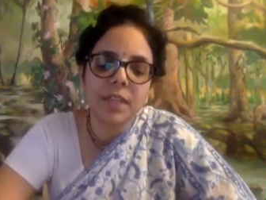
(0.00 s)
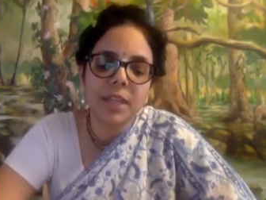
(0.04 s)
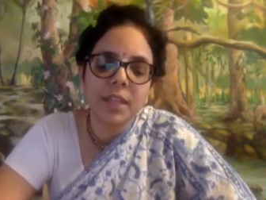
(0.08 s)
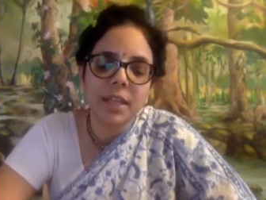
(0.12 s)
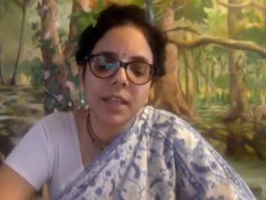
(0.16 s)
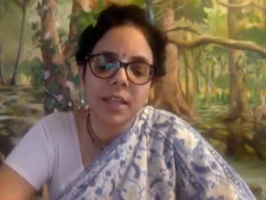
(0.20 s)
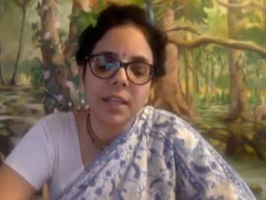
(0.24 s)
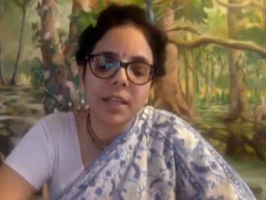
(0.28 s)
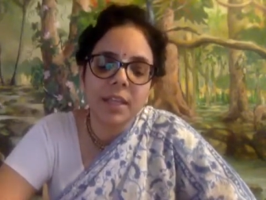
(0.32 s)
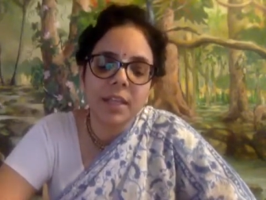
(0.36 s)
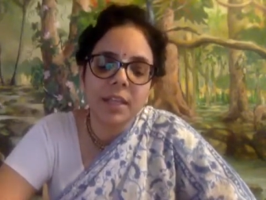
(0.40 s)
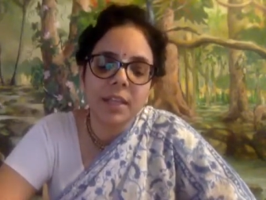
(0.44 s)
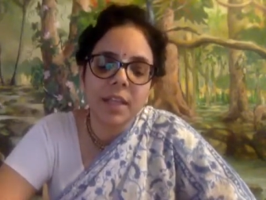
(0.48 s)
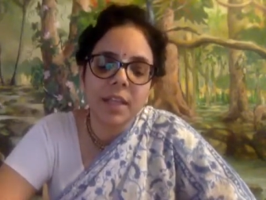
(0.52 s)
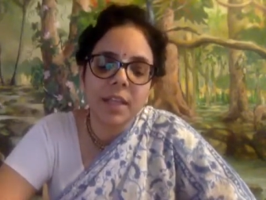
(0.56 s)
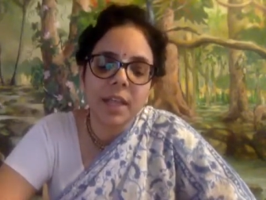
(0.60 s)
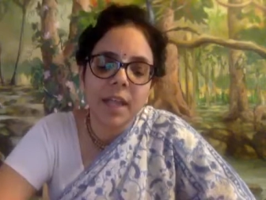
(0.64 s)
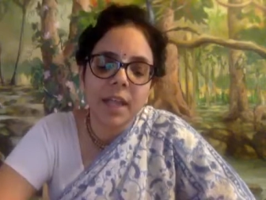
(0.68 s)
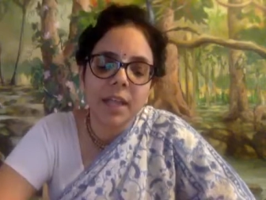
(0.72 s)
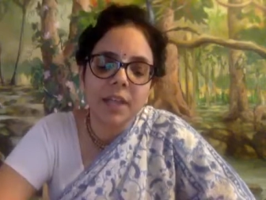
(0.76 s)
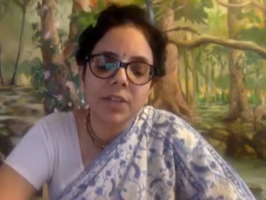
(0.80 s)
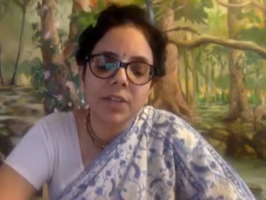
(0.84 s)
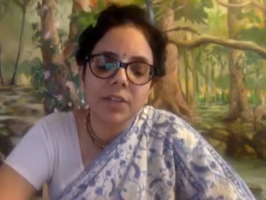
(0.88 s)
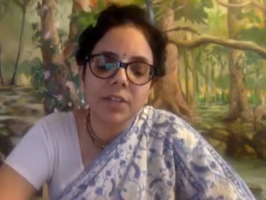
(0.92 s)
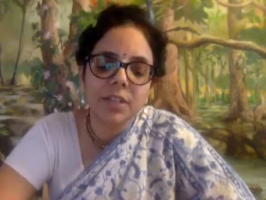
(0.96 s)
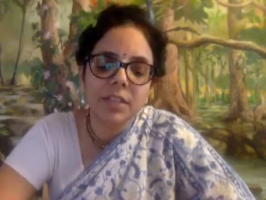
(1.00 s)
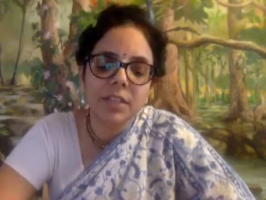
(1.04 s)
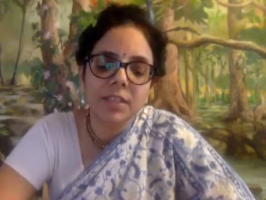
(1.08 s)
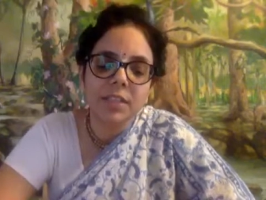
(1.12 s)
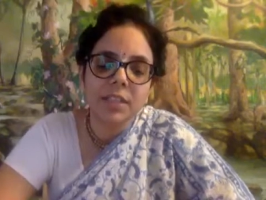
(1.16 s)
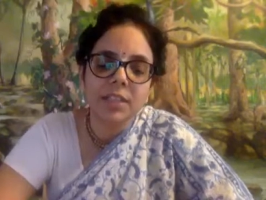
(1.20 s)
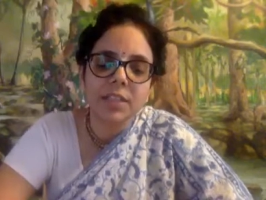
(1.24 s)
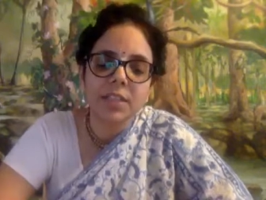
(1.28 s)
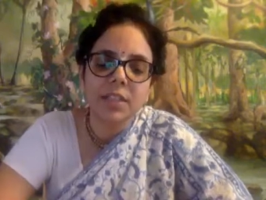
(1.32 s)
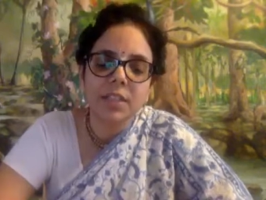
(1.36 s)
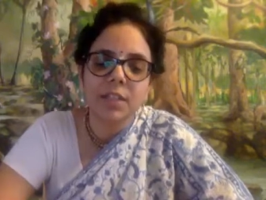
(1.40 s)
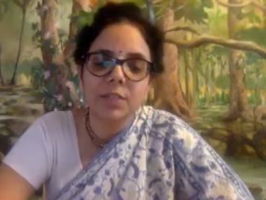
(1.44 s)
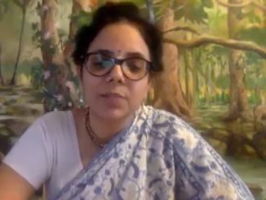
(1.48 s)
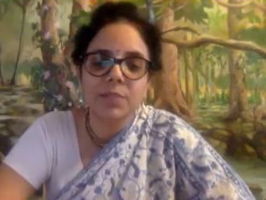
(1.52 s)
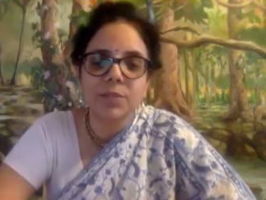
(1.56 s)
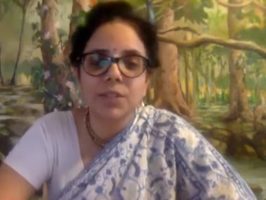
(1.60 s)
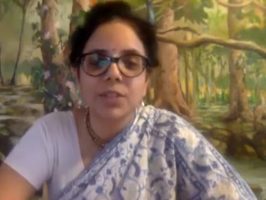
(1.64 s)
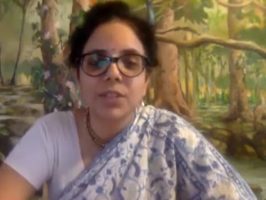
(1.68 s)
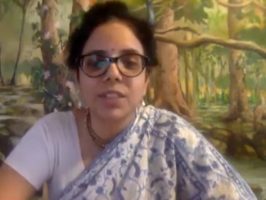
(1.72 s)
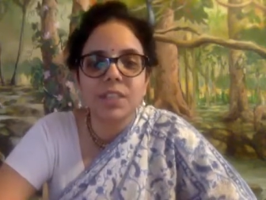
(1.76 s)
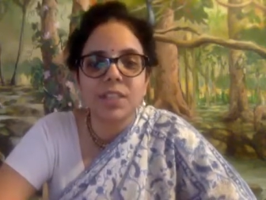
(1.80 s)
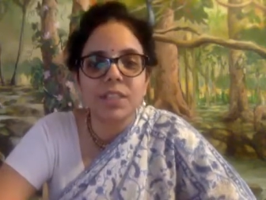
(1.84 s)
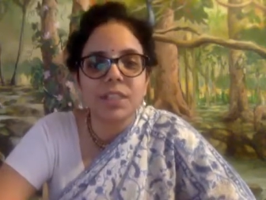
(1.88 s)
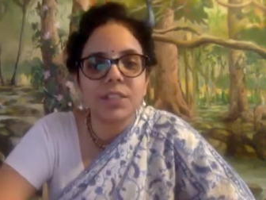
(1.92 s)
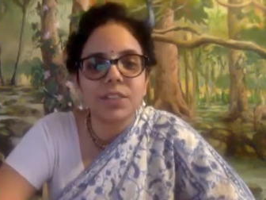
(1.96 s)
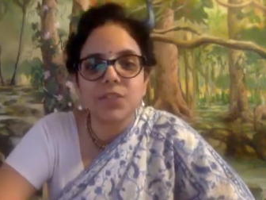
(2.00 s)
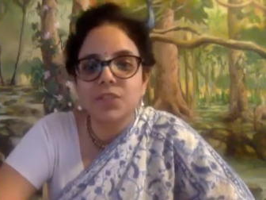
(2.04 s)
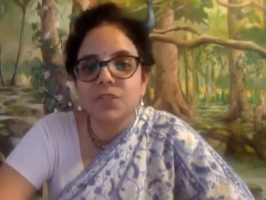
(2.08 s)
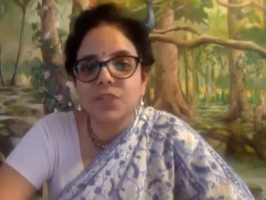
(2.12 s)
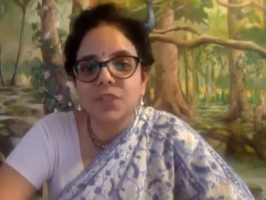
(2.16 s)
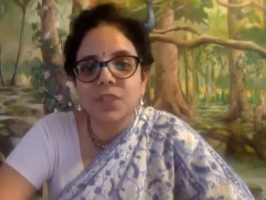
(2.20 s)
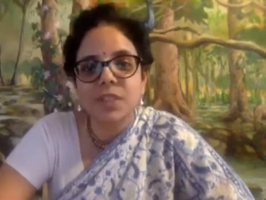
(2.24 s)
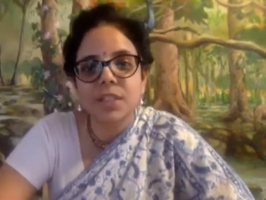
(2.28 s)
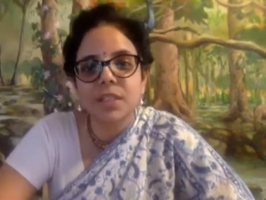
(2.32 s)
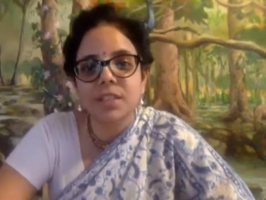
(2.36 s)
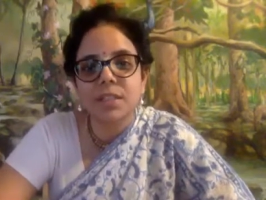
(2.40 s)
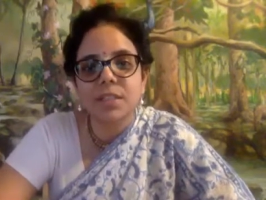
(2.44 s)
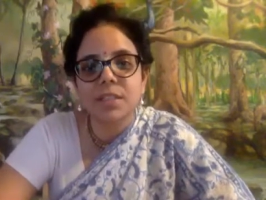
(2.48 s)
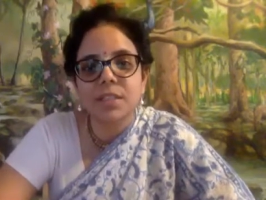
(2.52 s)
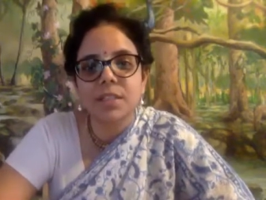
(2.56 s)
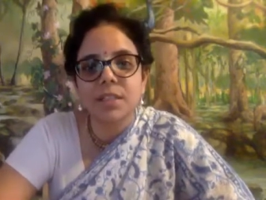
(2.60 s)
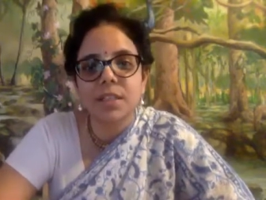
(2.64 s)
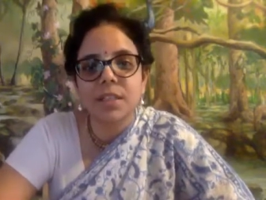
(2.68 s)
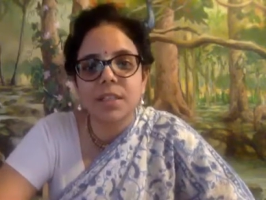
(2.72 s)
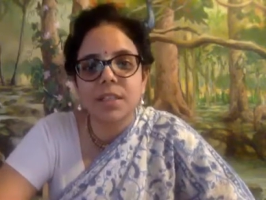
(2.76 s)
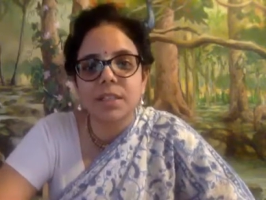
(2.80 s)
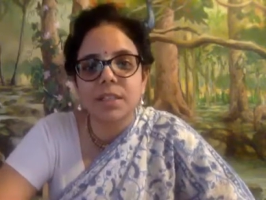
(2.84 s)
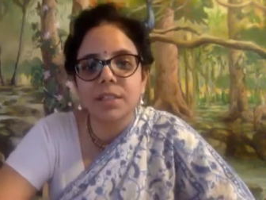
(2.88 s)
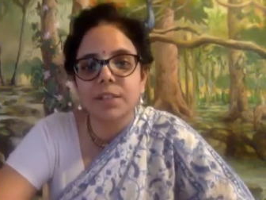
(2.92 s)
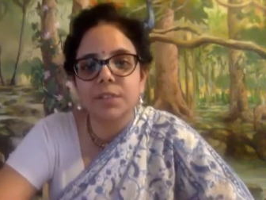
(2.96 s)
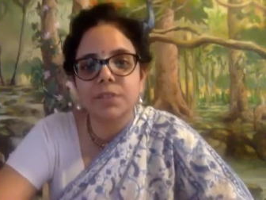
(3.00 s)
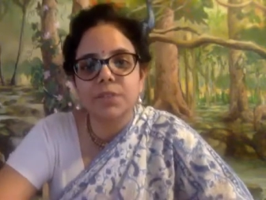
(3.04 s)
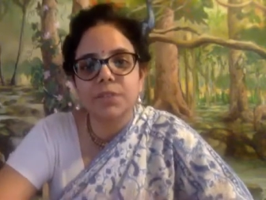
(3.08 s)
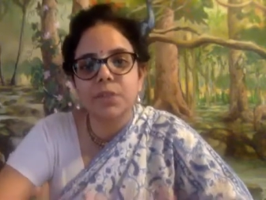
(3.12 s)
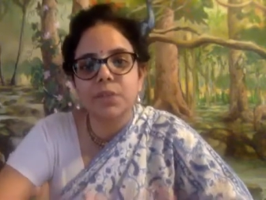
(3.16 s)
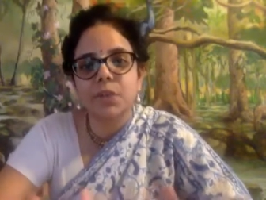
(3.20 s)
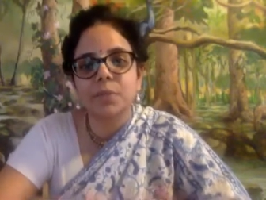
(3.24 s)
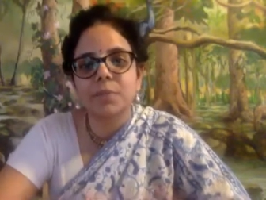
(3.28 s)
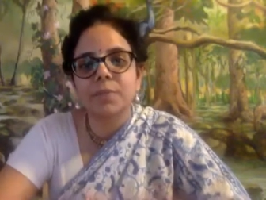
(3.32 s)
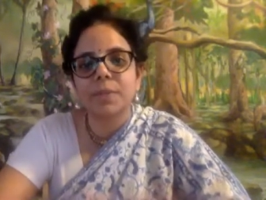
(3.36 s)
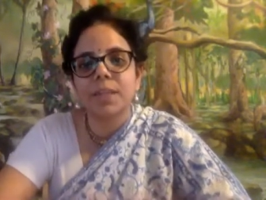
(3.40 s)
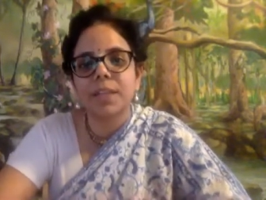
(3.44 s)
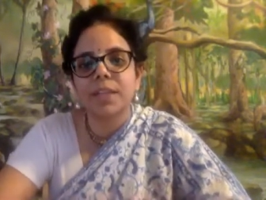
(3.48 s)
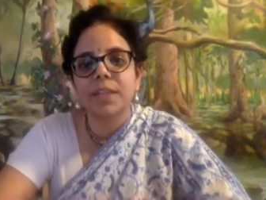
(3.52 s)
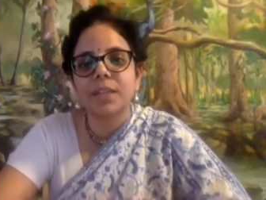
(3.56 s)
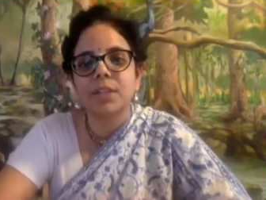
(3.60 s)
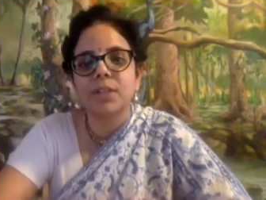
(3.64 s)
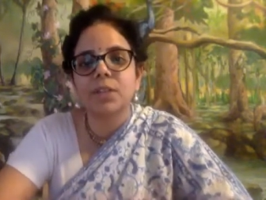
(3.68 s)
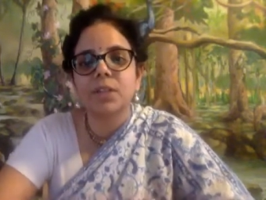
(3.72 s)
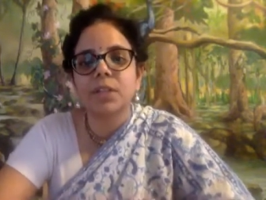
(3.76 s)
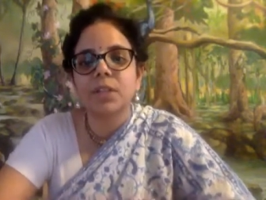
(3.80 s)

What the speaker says: then actually such a community is just in the form, they're